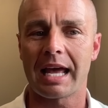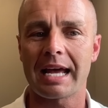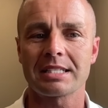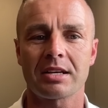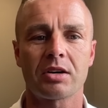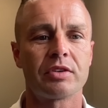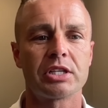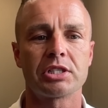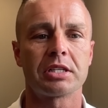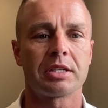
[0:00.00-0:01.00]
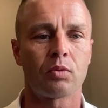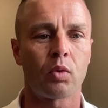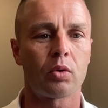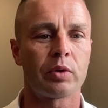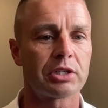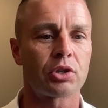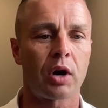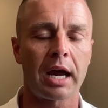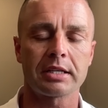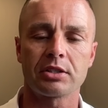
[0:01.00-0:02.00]
that's our vision and what we
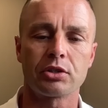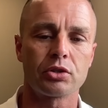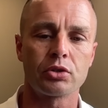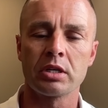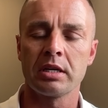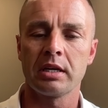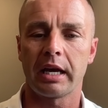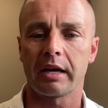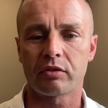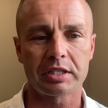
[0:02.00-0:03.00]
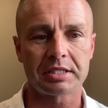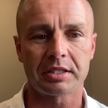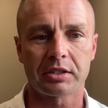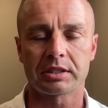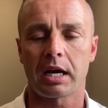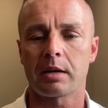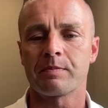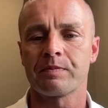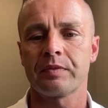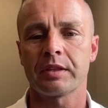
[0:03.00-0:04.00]
try to do every single time.
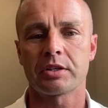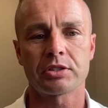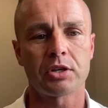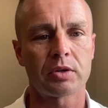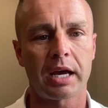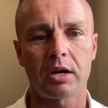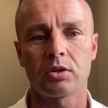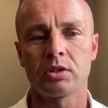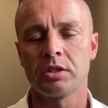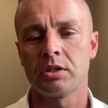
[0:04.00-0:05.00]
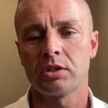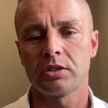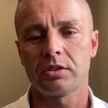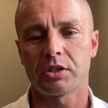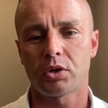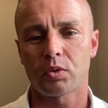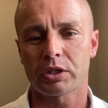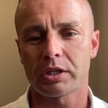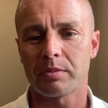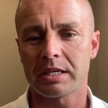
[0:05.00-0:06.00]
There's no doubt, you know, we're
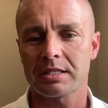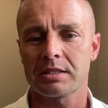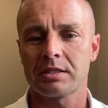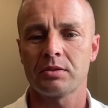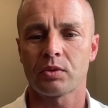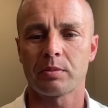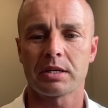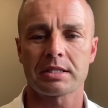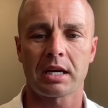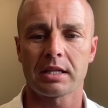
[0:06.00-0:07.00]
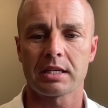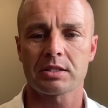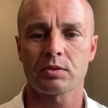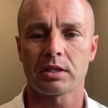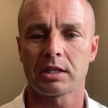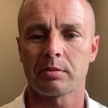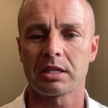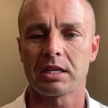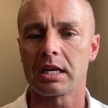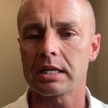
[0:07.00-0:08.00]
going to miss. We missed on this one in the
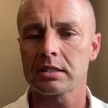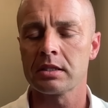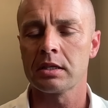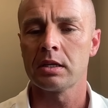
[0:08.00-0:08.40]
beginning.